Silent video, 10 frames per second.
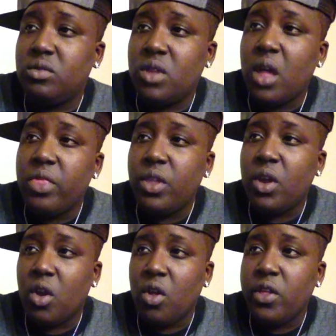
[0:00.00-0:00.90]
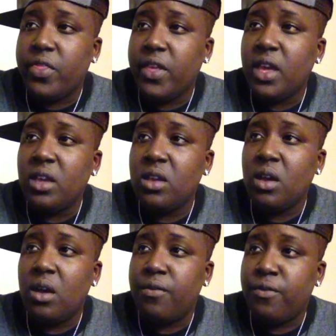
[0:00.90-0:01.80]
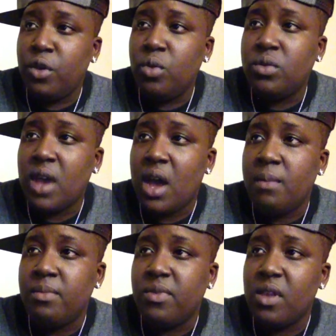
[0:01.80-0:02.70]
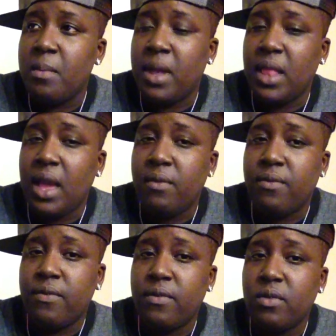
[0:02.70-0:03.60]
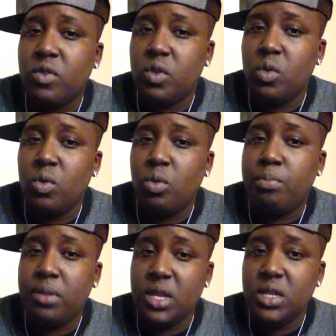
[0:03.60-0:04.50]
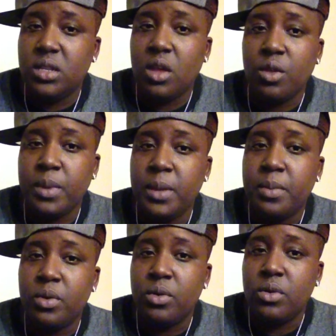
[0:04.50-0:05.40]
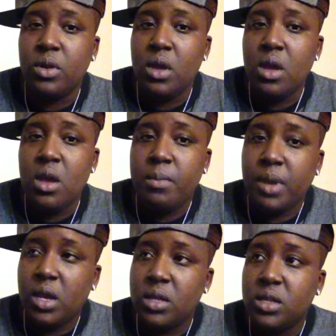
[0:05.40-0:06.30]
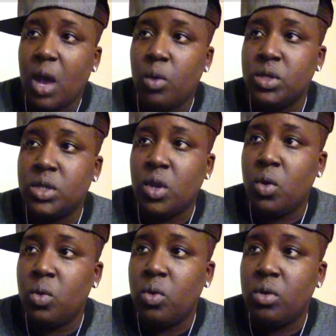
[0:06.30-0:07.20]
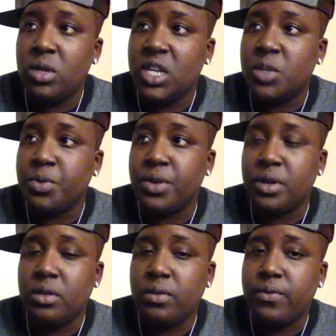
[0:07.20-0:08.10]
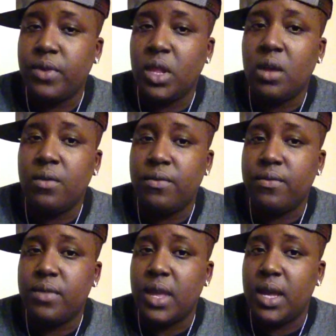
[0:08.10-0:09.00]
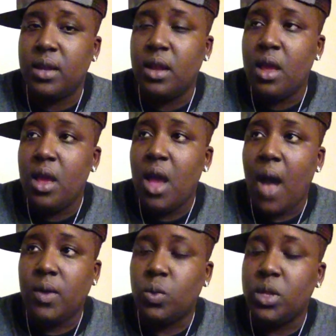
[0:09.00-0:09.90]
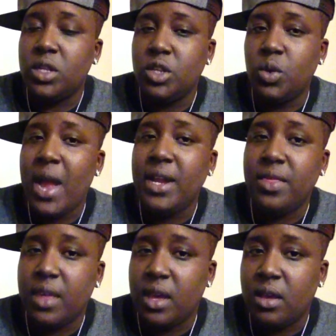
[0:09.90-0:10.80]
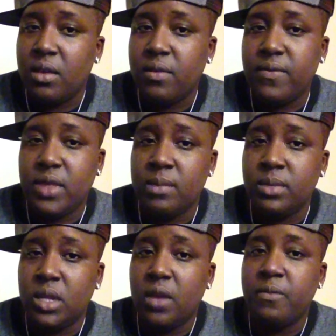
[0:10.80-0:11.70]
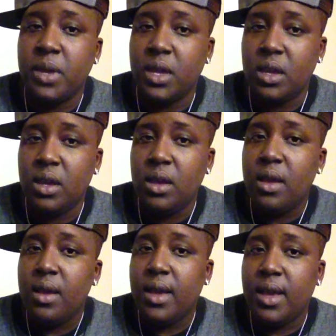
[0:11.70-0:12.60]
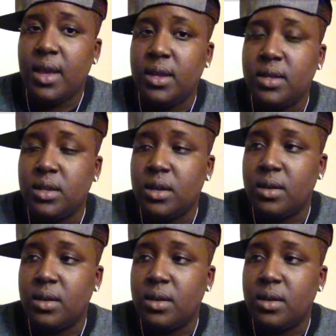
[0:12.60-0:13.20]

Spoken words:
done the girly thing a few times in my life to please other people because I was so desperate for love that I was willing to do anything for them to love me. And